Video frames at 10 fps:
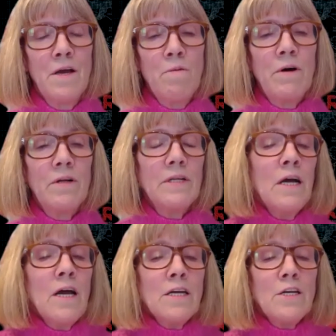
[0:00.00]
Well,
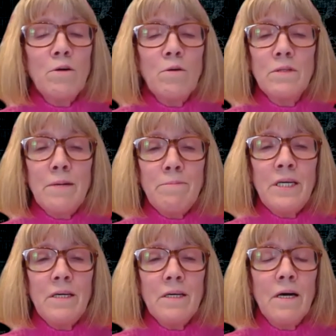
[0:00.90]
let
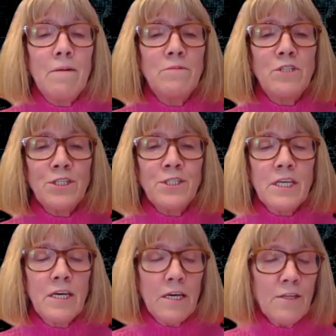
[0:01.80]
me just
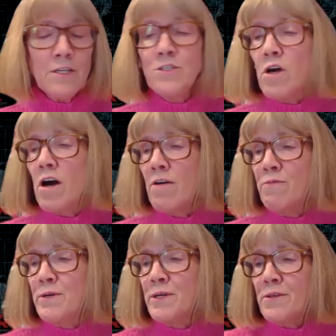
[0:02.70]
kick this off
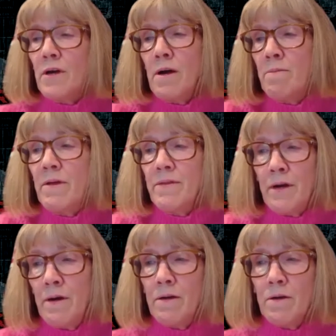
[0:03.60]
with
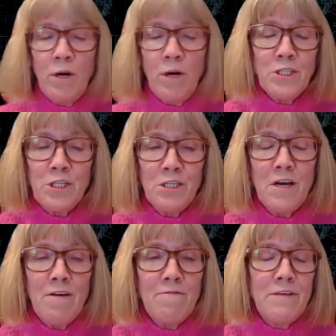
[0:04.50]
the question
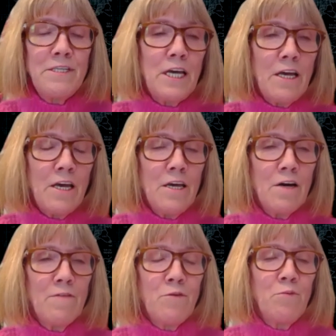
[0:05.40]
of the day,
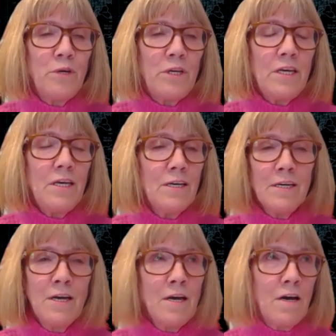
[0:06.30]
of the week,
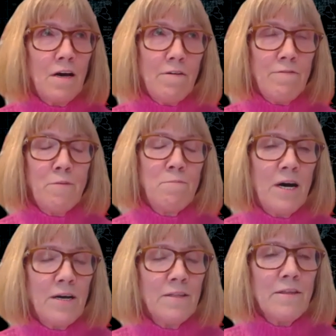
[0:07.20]
of the
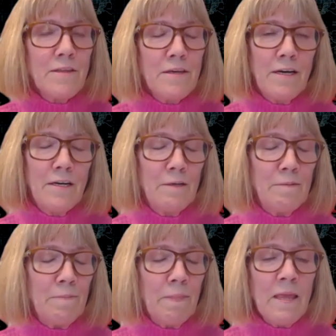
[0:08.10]
month.
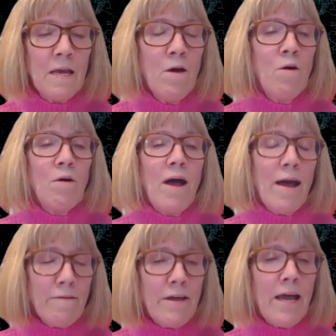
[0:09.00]

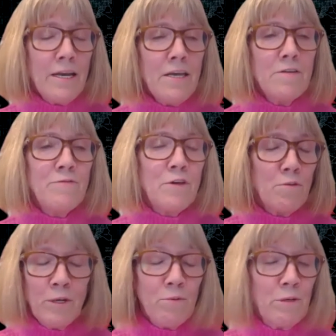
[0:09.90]
Have any of you,
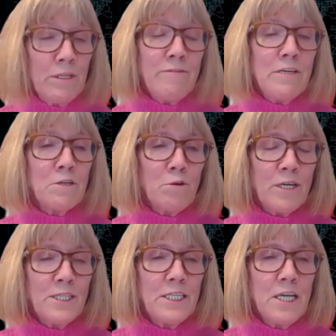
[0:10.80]
we're living in
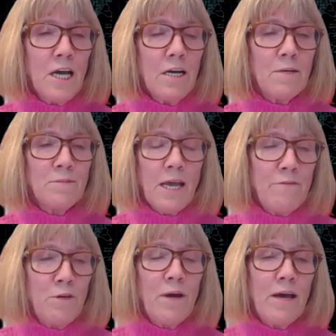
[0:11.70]
crazy times. Have
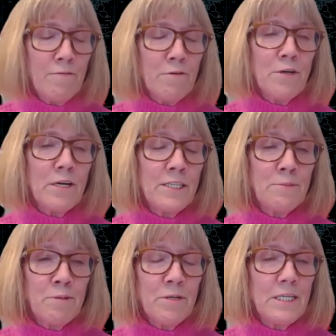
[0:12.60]
you ever
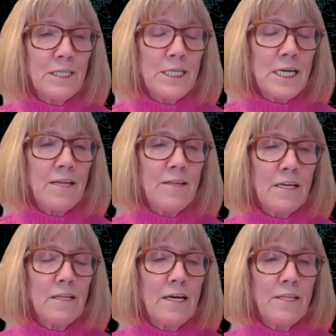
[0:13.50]
experienced anything
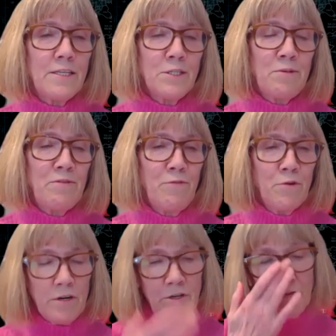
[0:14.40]
like this before?
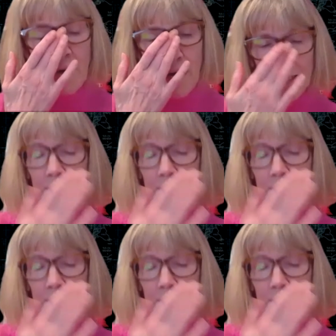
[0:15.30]
You've got